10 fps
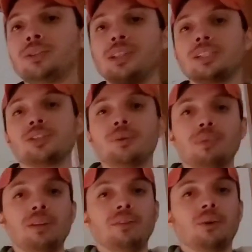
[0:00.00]
and so that's
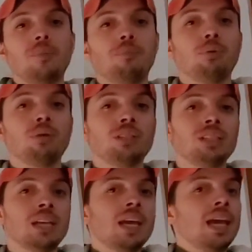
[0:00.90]
something very
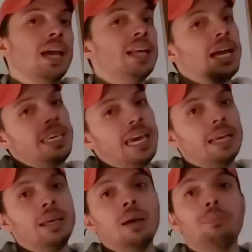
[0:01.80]
important and
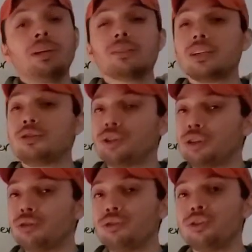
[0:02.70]
again because i
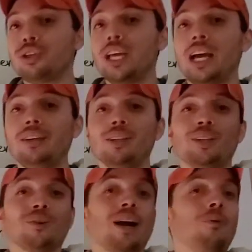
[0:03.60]
showed you in your
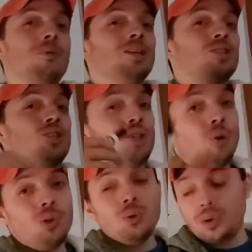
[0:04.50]
calculator i want to
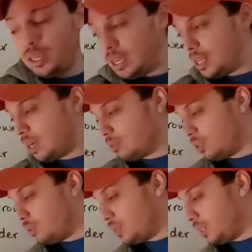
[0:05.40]
show you again how
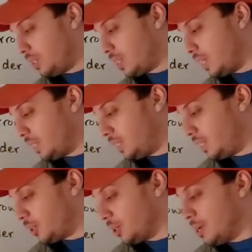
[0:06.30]
to do it in
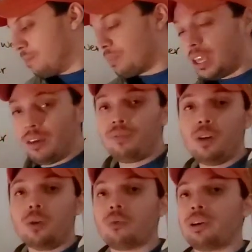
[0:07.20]
calculator
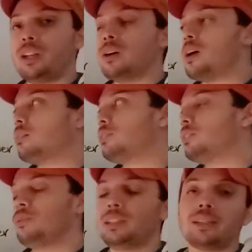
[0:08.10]
if you already know how
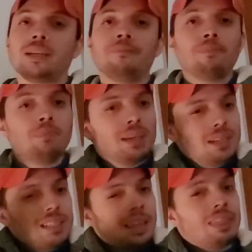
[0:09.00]
to do this
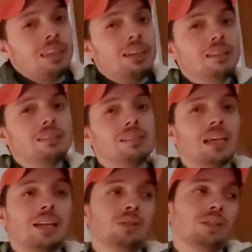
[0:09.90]
because i think this
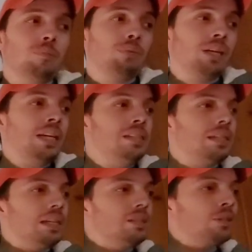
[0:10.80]
is actually pretty
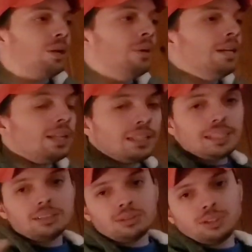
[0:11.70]
easy and so
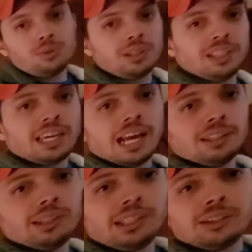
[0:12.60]
let's actually do it in the
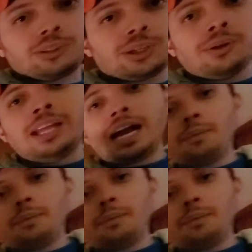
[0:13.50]
calculator so